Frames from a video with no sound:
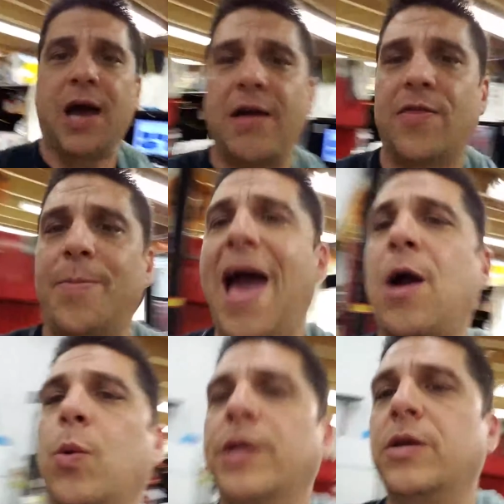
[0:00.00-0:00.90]
the
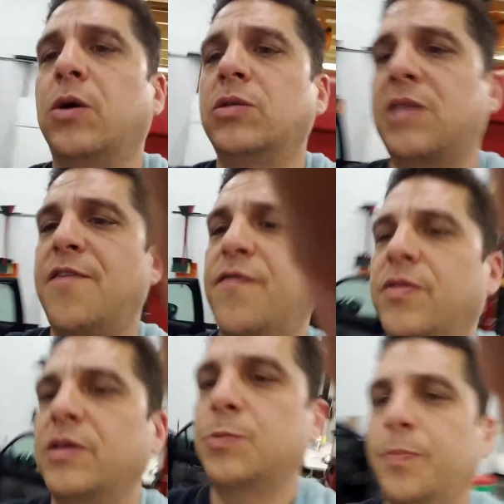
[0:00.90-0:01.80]
back window, say for
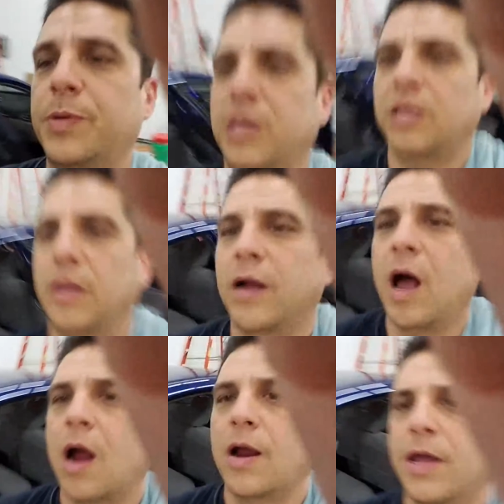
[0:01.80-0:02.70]
this particular
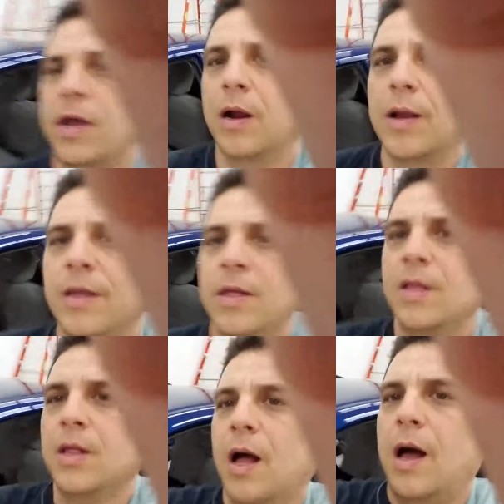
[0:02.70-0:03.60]
car here.
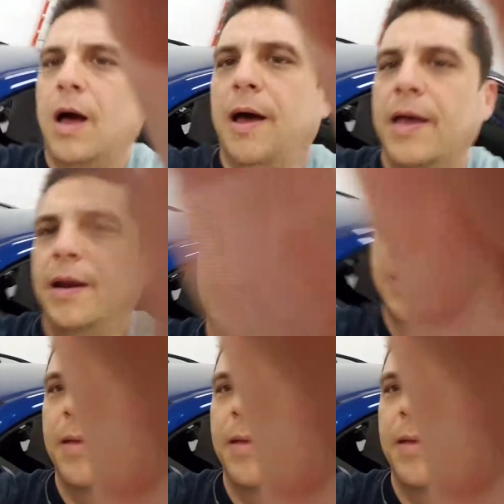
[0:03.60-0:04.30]
And I'm